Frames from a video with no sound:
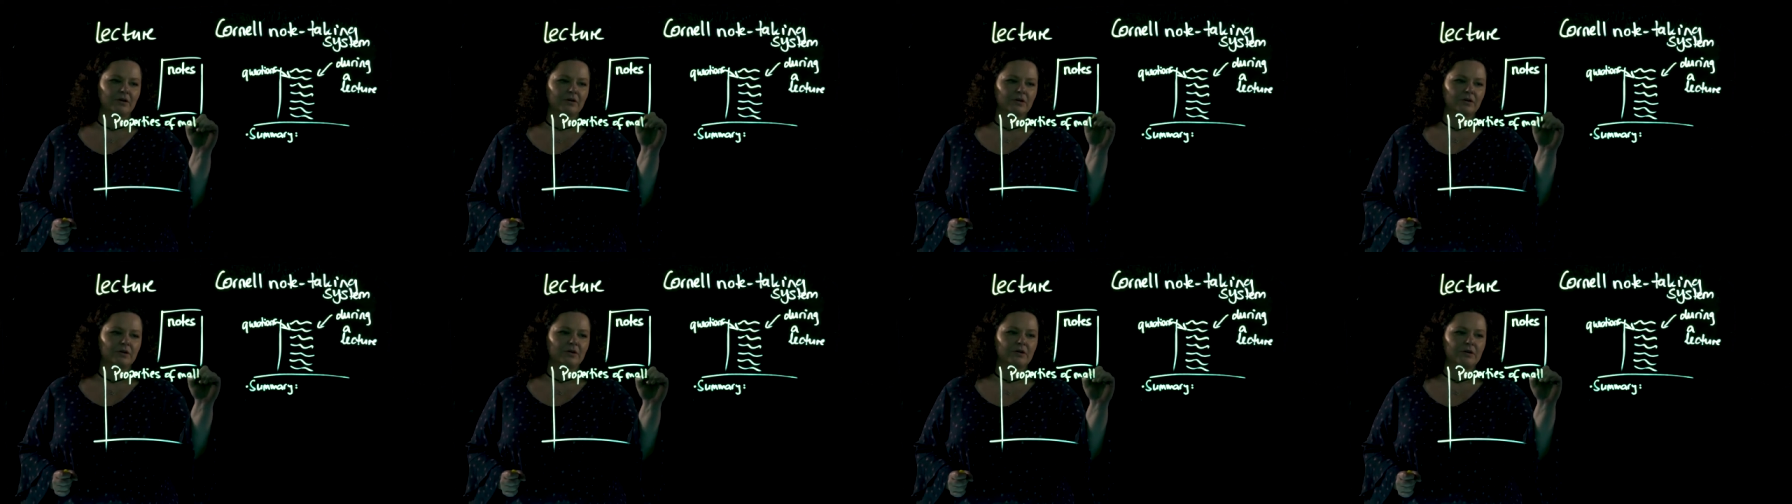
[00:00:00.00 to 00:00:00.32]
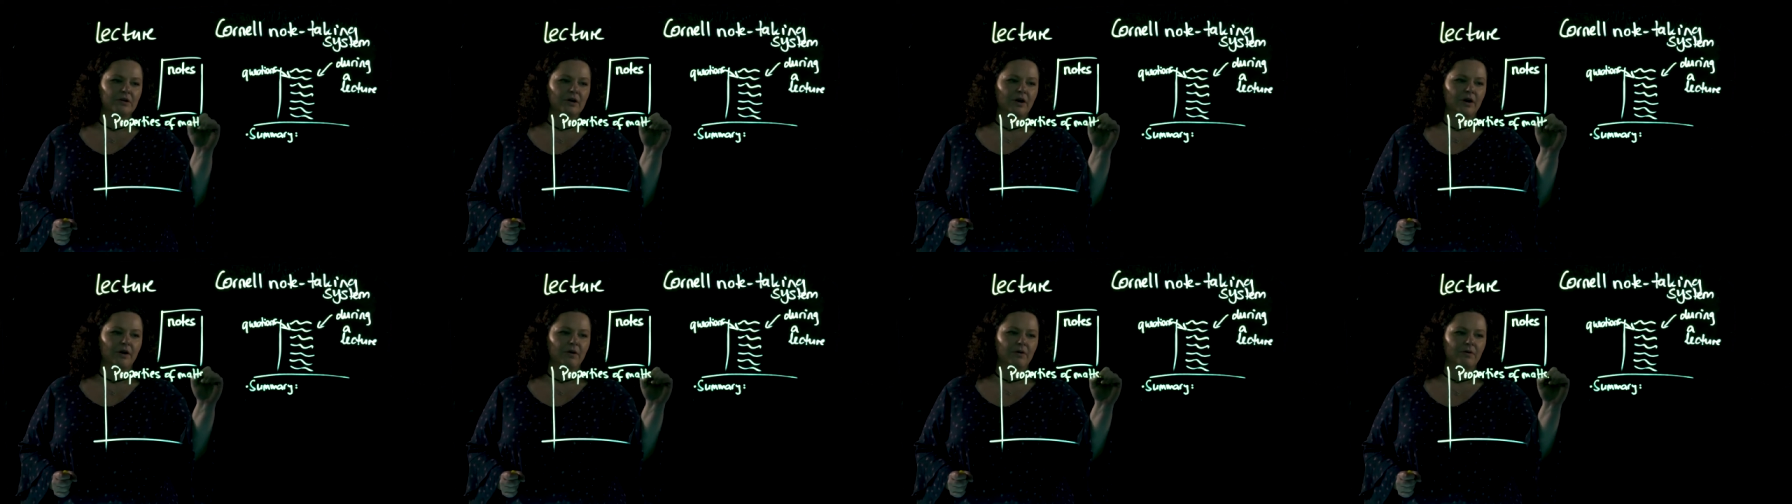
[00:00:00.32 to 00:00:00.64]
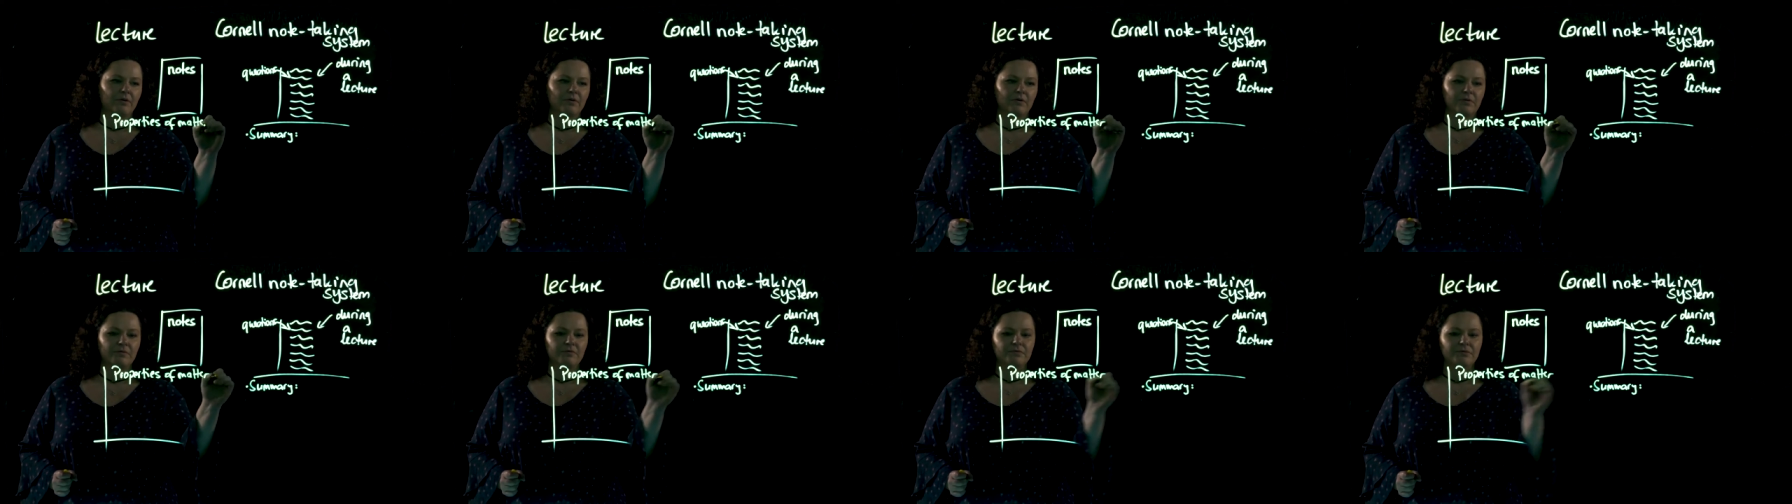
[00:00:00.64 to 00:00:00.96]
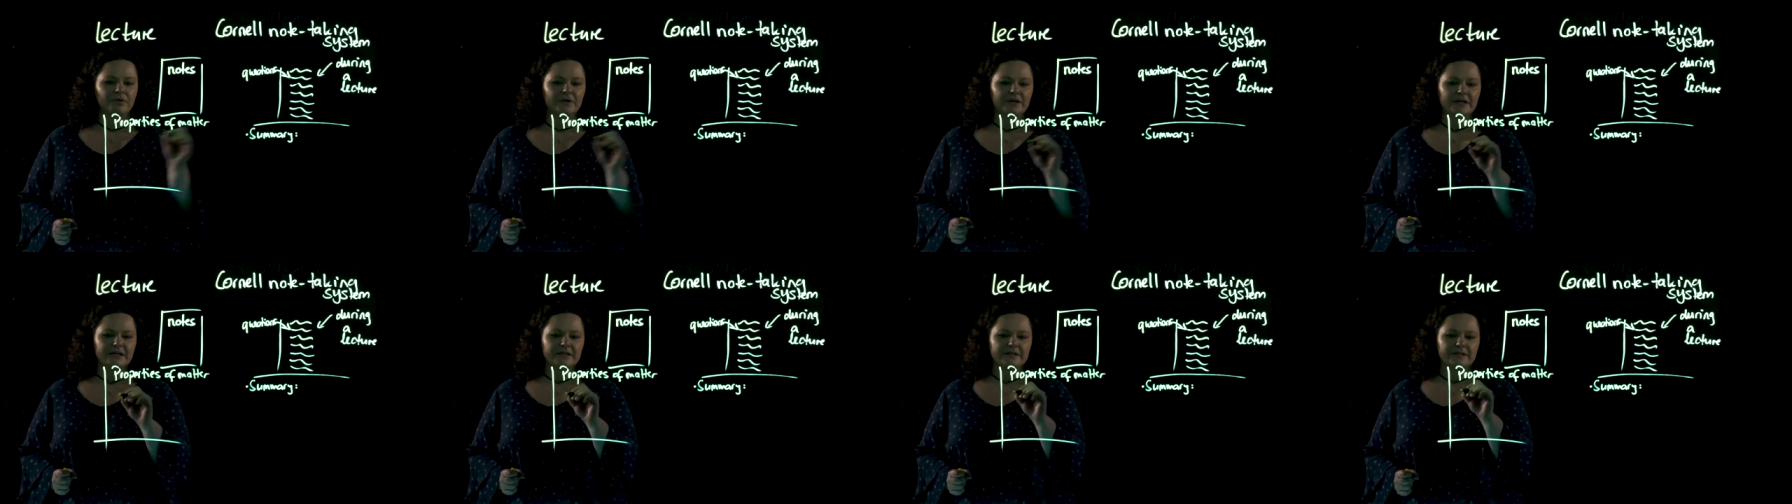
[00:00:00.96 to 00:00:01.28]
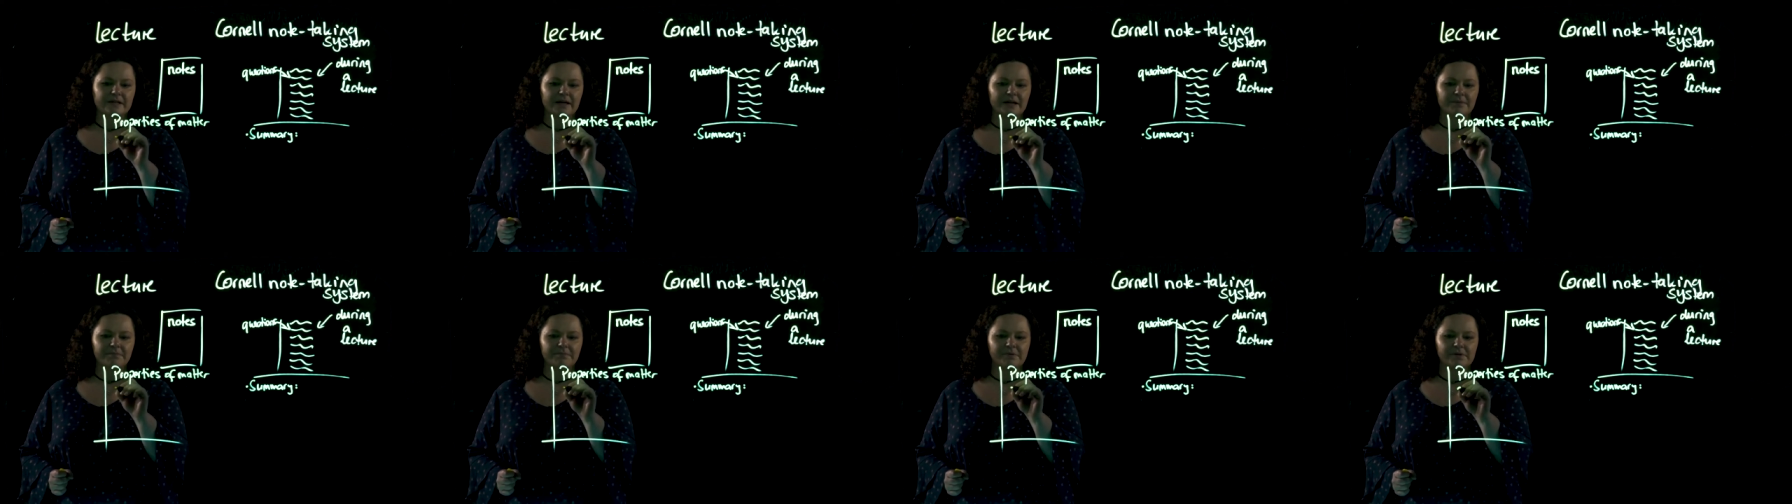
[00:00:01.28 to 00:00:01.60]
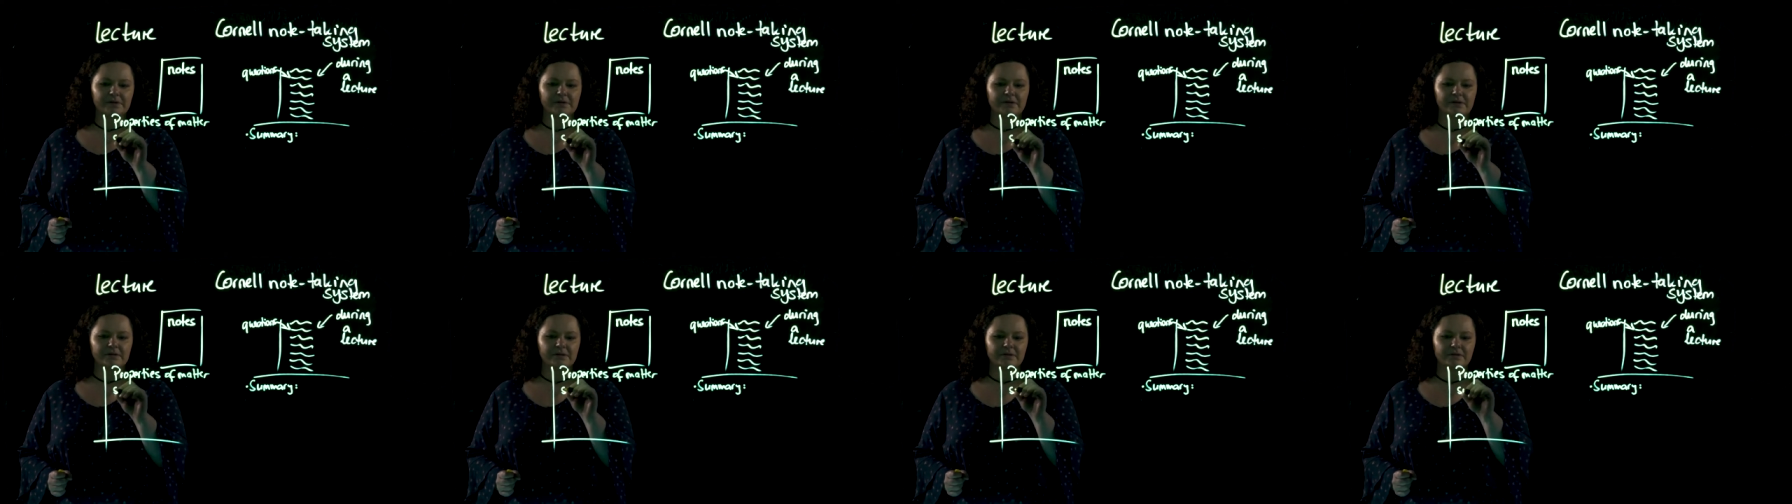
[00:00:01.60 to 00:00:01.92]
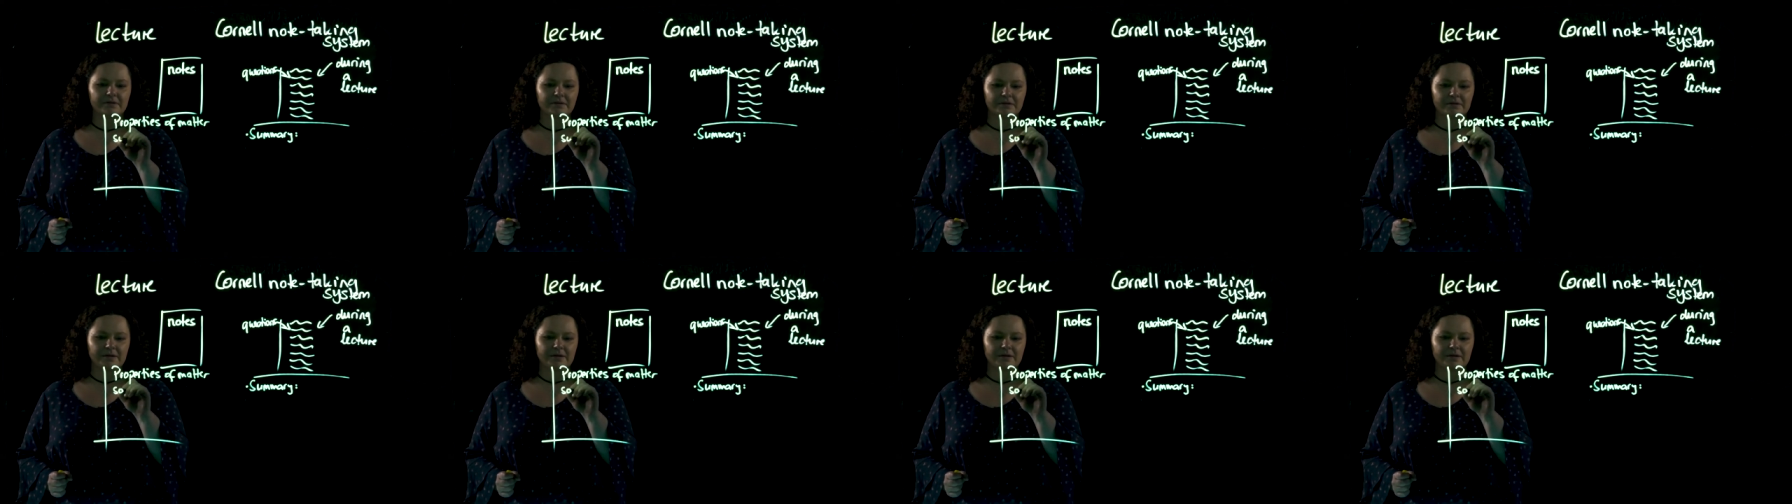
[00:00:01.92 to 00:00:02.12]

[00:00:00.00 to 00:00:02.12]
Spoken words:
You know, for example,